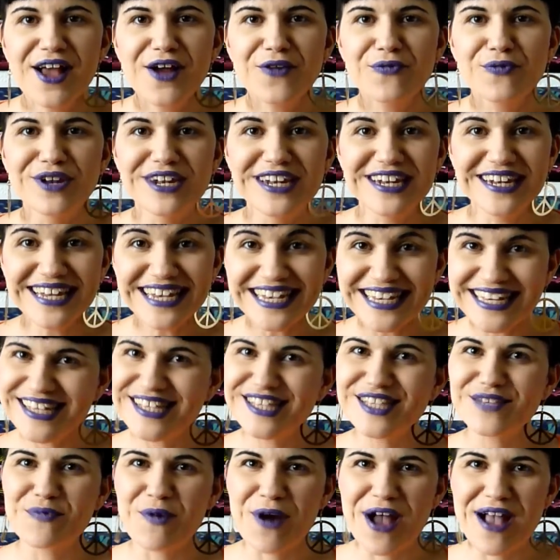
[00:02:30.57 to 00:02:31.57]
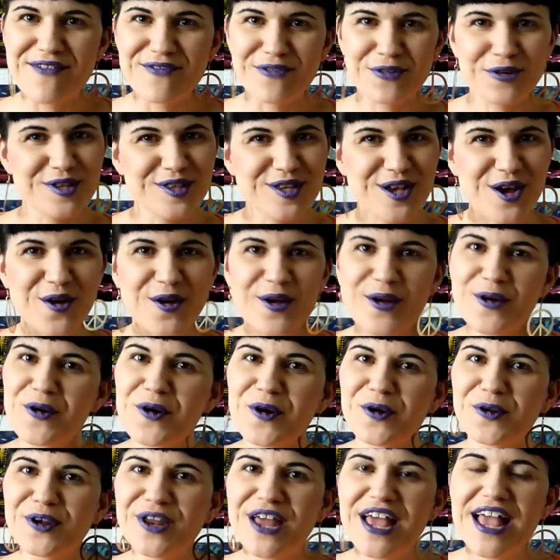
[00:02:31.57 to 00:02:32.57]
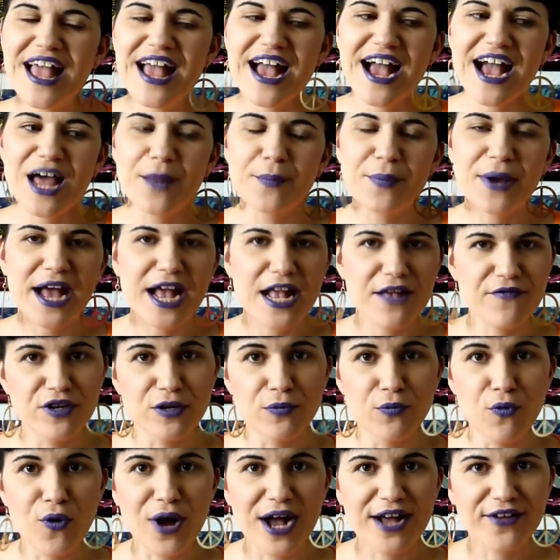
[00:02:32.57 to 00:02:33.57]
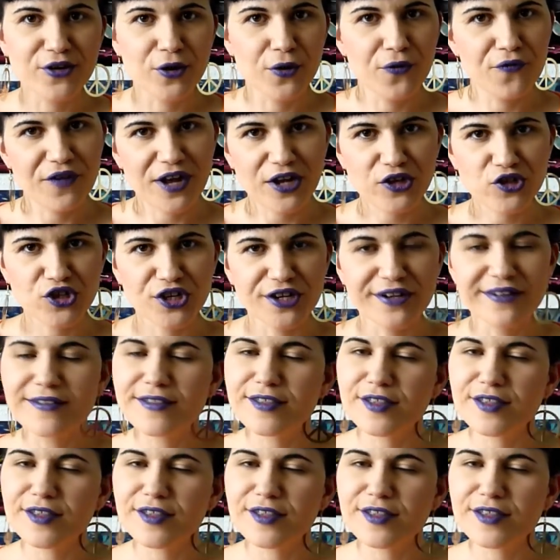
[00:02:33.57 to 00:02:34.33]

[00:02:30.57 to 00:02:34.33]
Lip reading: release whatever is going on and behave in a more adult fashion.